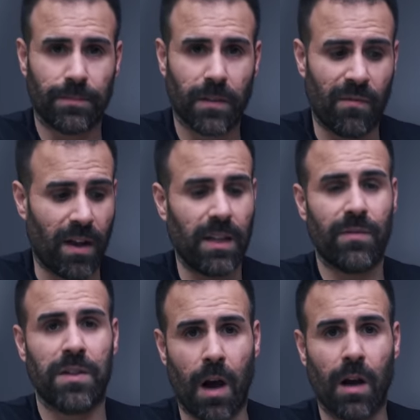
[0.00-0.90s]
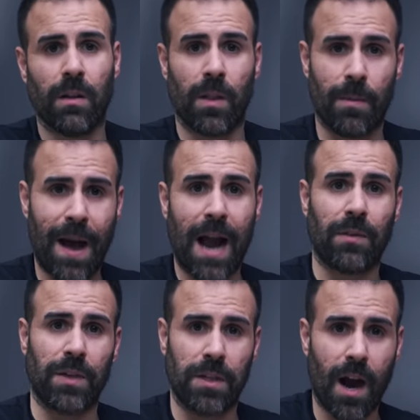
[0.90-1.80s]
If I leave the dongle on the back of
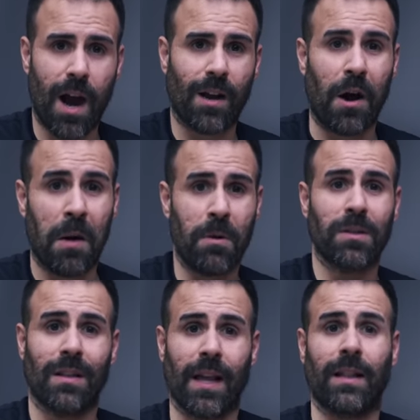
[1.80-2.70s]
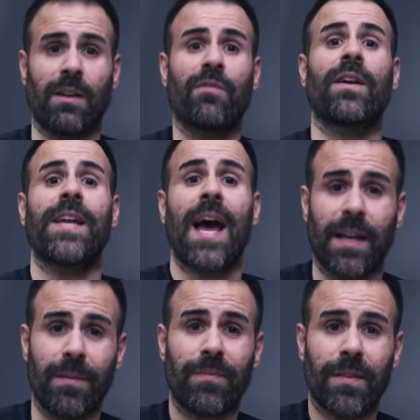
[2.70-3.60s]
the dock, I'll most likely forget
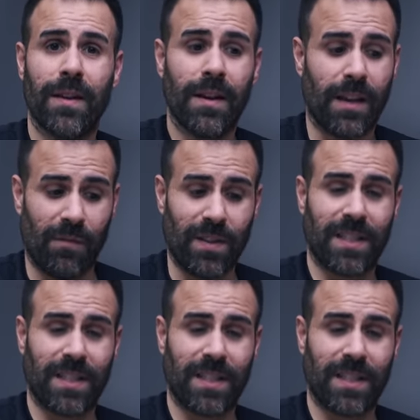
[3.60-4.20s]
it. If it's